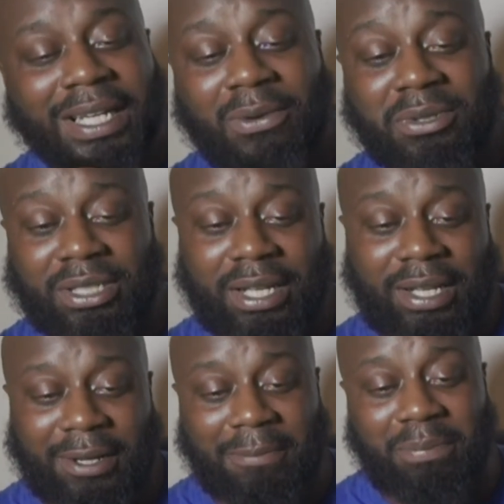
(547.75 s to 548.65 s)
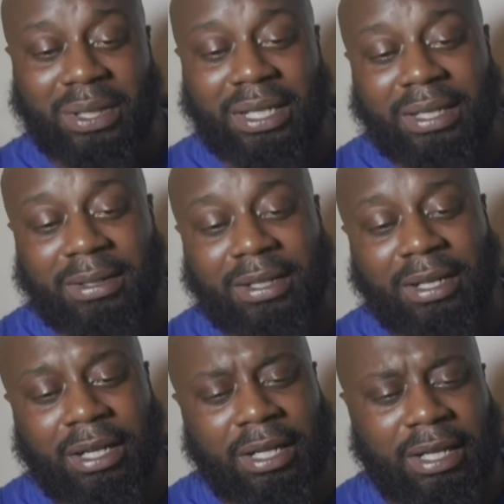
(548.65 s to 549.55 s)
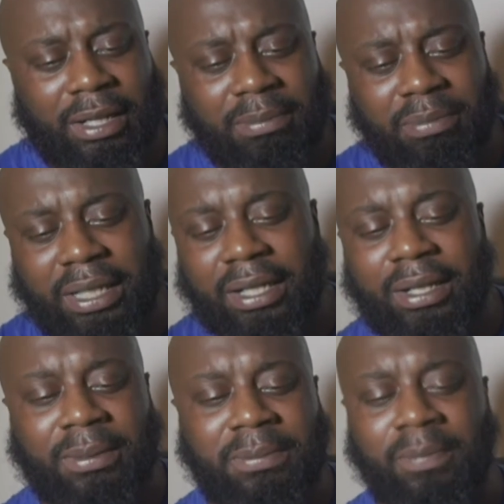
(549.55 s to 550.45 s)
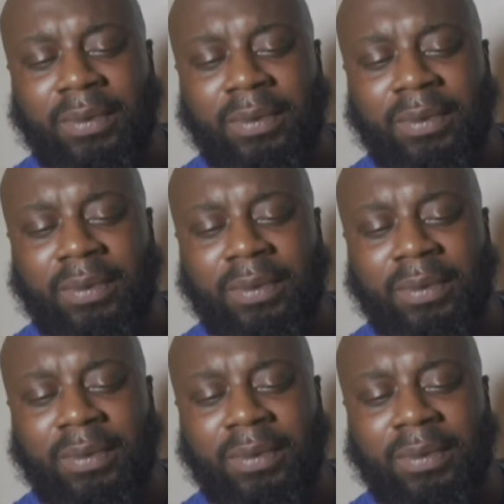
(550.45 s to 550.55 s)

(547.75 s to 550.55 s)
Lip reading: That was BM,